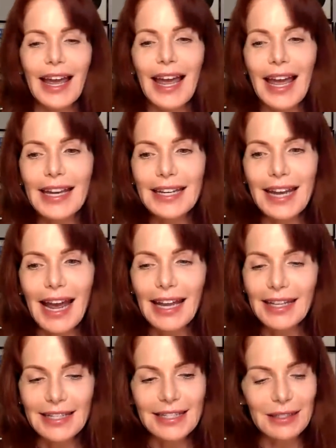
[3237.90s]
and he
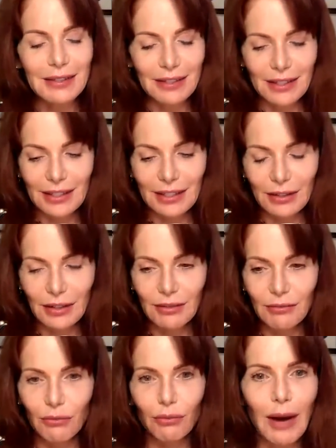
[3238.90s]
had this
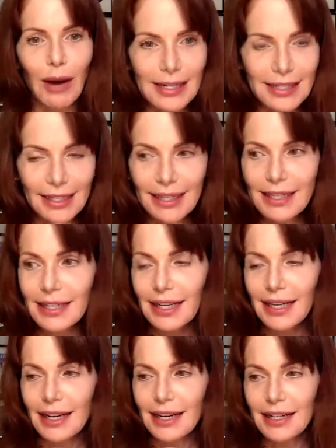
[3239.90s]
rented
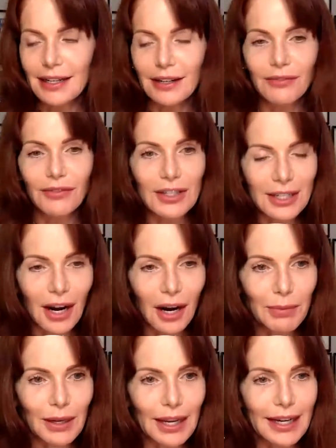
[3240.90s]
uh,
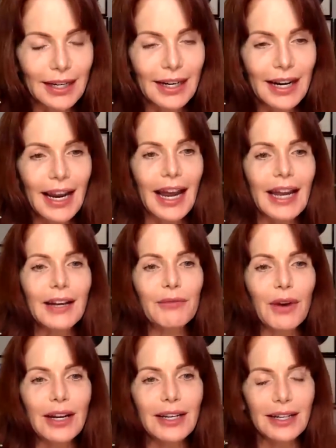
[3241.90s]
VCR player. And
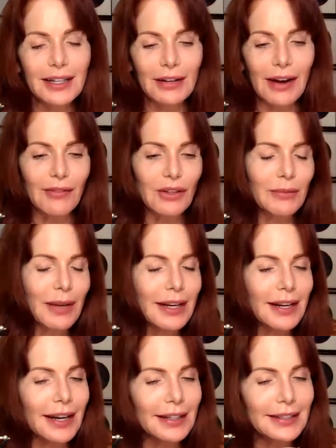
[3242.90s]
when, you know, after he made
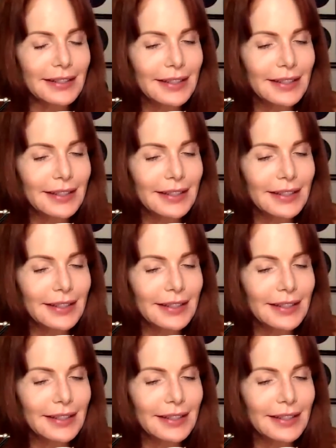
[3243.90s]
a nice